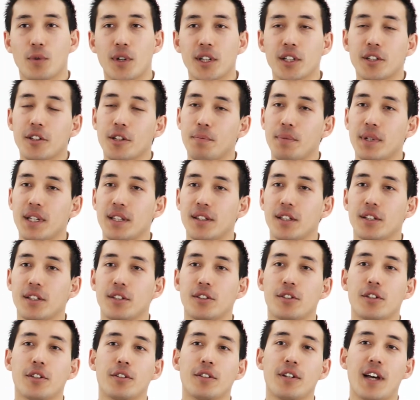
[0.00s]
One could be the
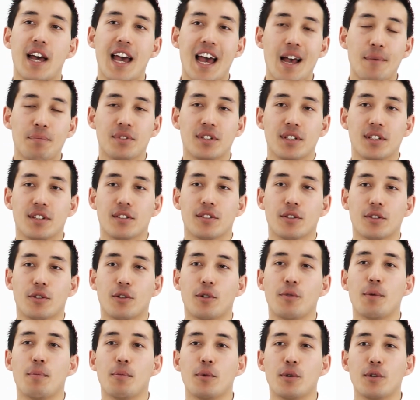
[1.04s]
total absence or
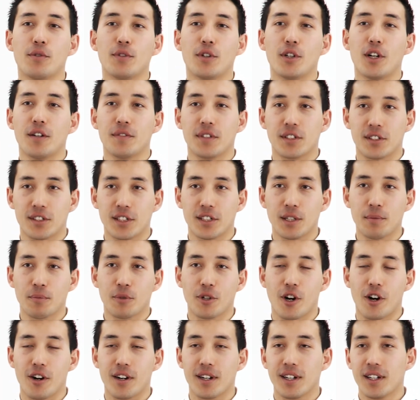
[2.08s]
removal of the SIM
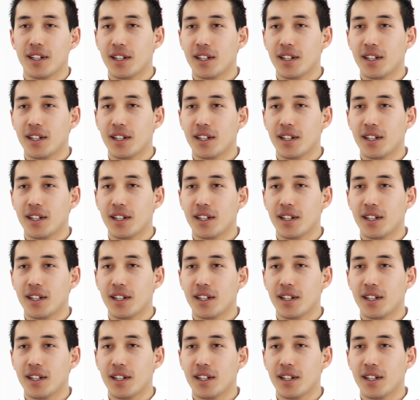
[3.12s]
card.